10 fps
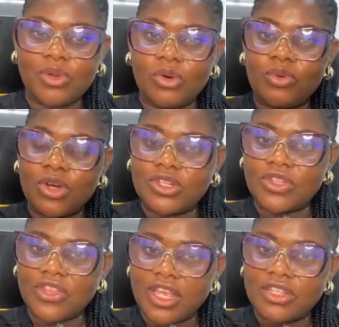What do
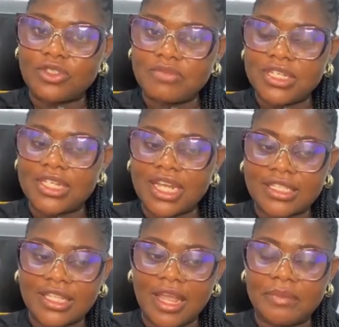you think should be the
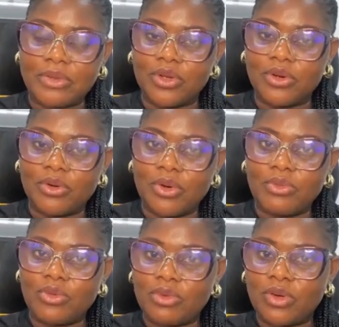next step?
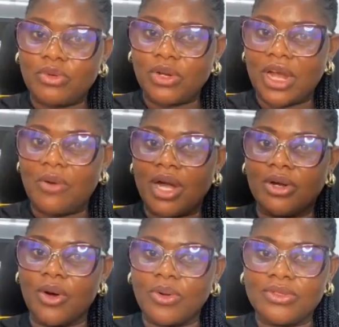What are our
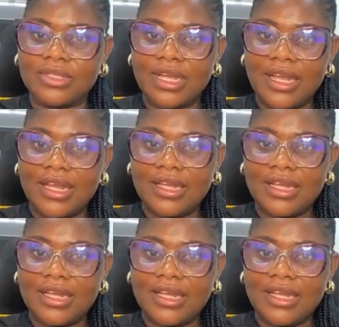goals?